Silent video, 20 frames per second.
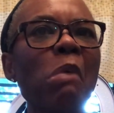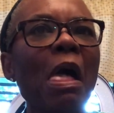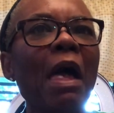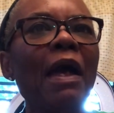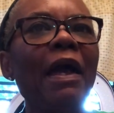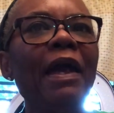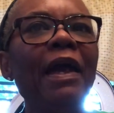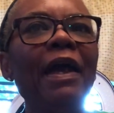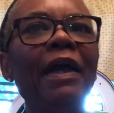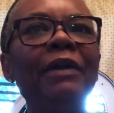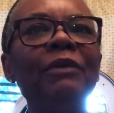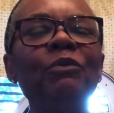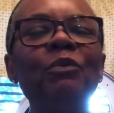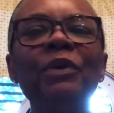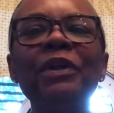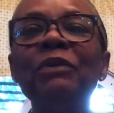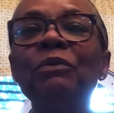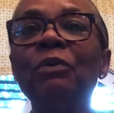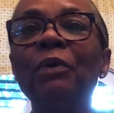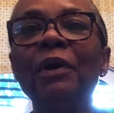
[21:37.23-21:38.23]
and
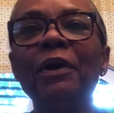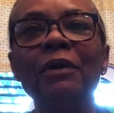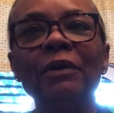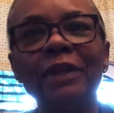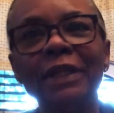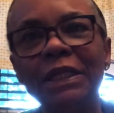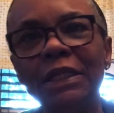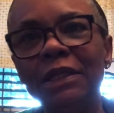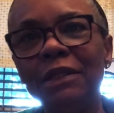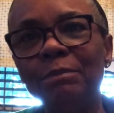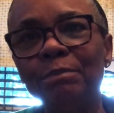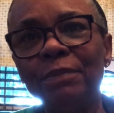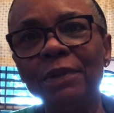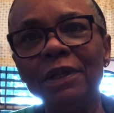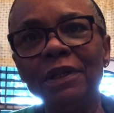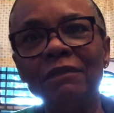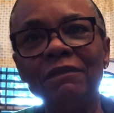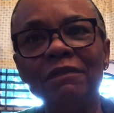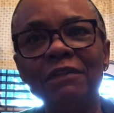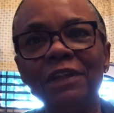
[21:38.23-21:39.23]
we rarely eat
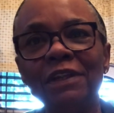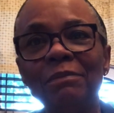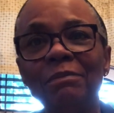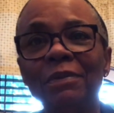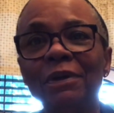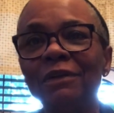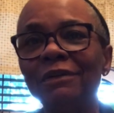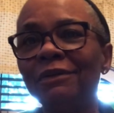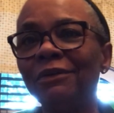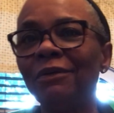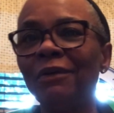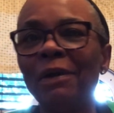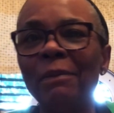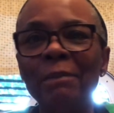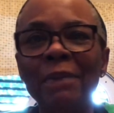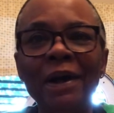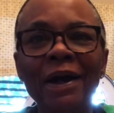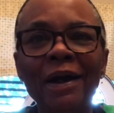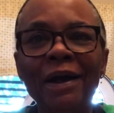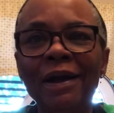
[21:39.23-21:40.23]
pig feet, but
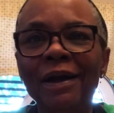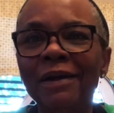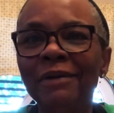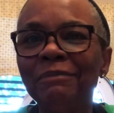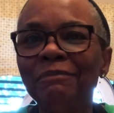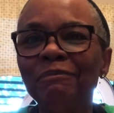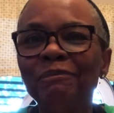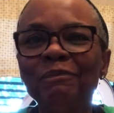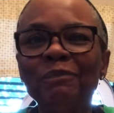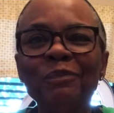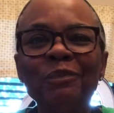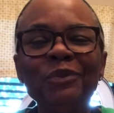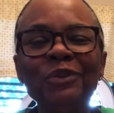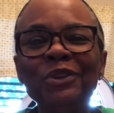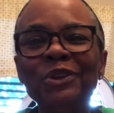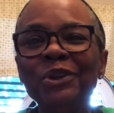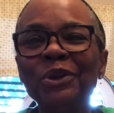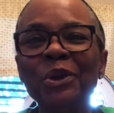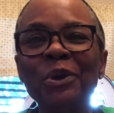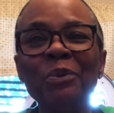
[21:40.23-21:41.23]
Grandpa,
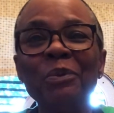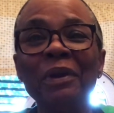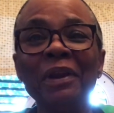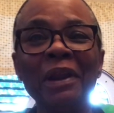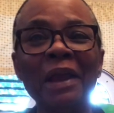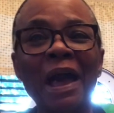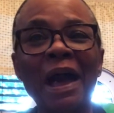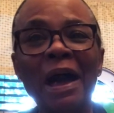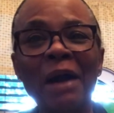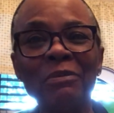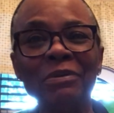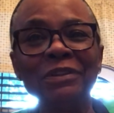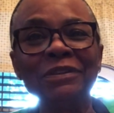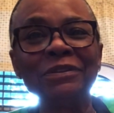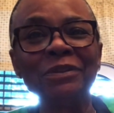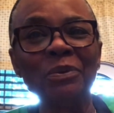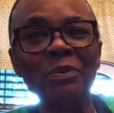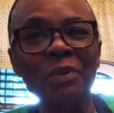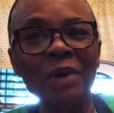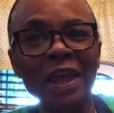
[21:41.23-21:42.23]
you know, when I was
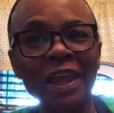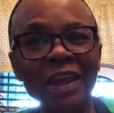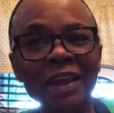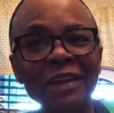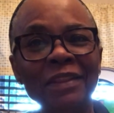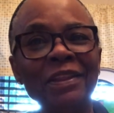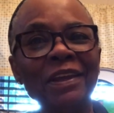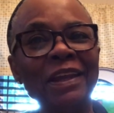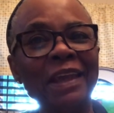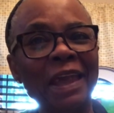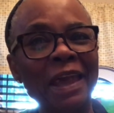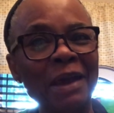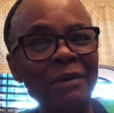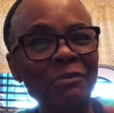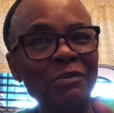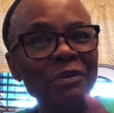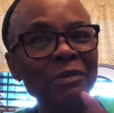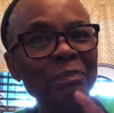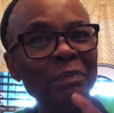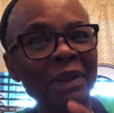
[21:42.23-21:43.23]
away, the cat
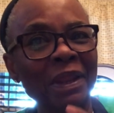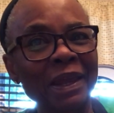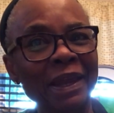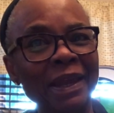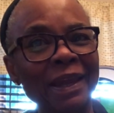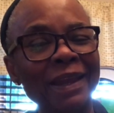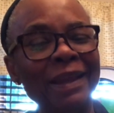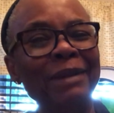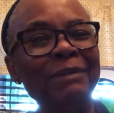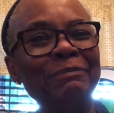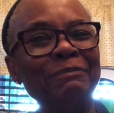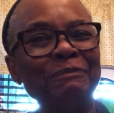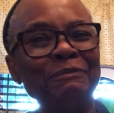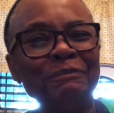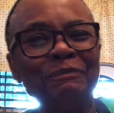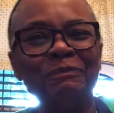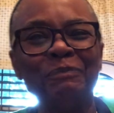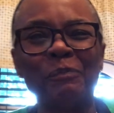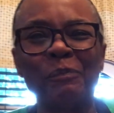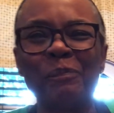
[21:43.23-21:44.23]
will play.
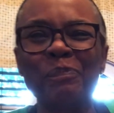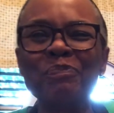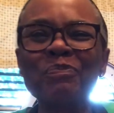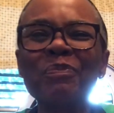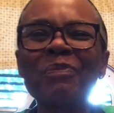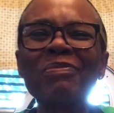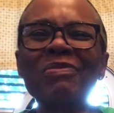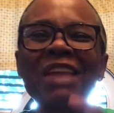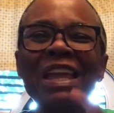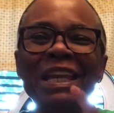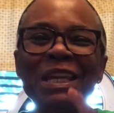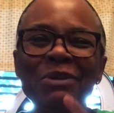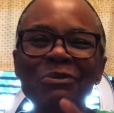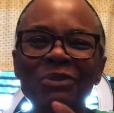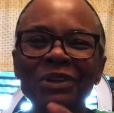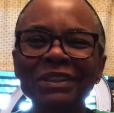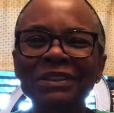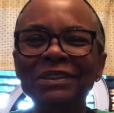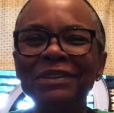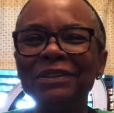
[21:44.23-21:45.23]
He
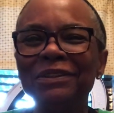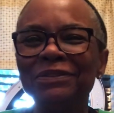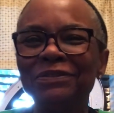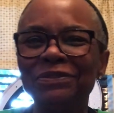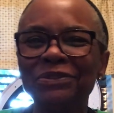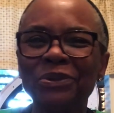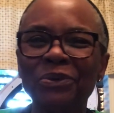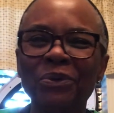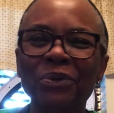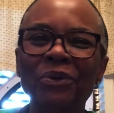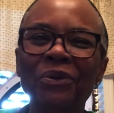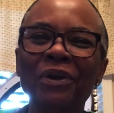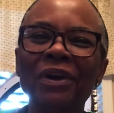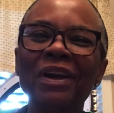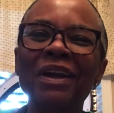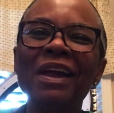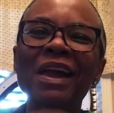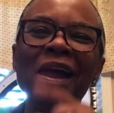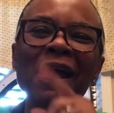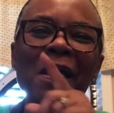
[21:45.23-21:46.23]
went to the store
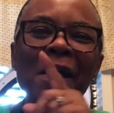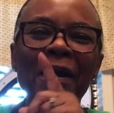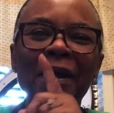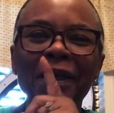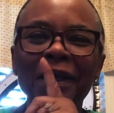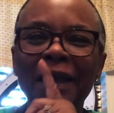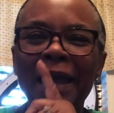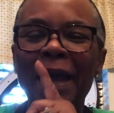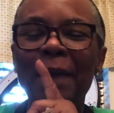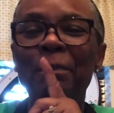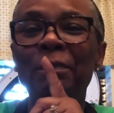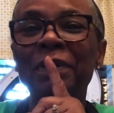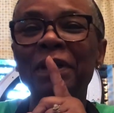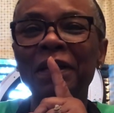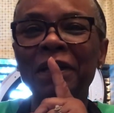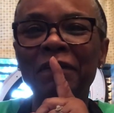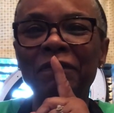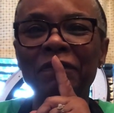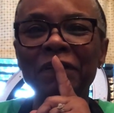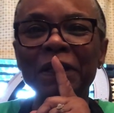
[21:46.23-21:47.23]
and got
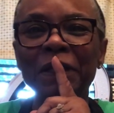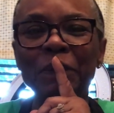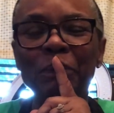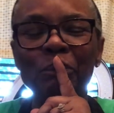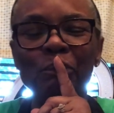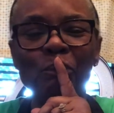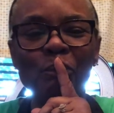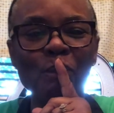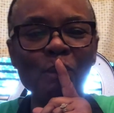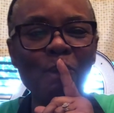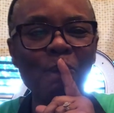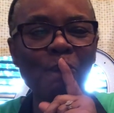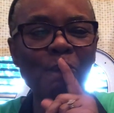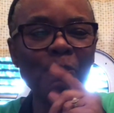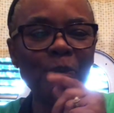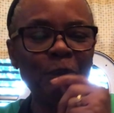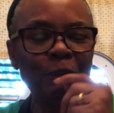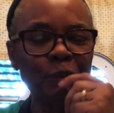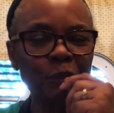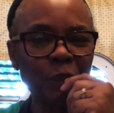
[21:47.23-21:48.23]
pig feet.
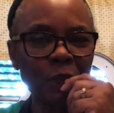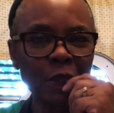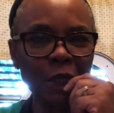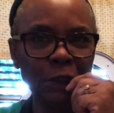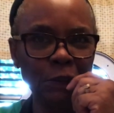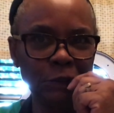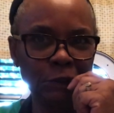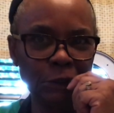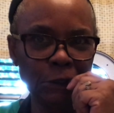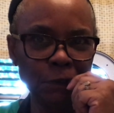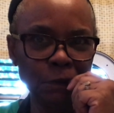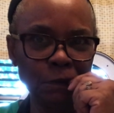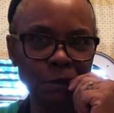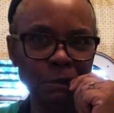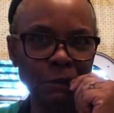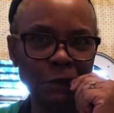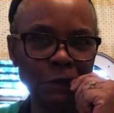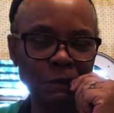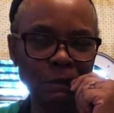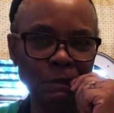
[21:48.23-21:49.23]
Excuse
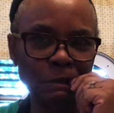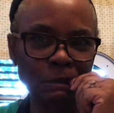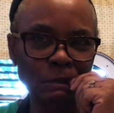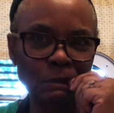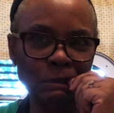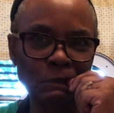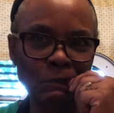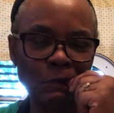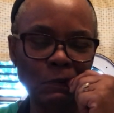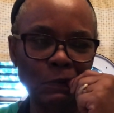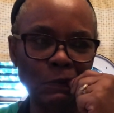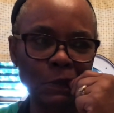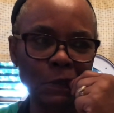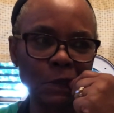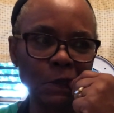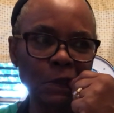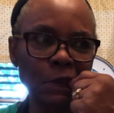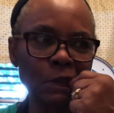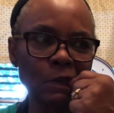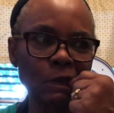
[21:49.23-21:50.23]

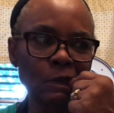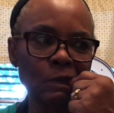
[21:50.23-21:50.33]
me.